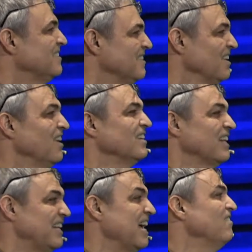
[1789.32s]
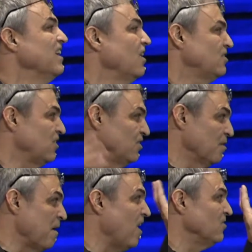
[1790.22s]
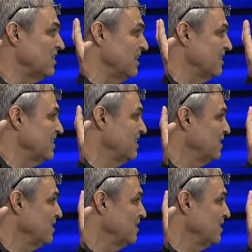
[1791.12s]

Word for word: Look, the devil knows who the boss is.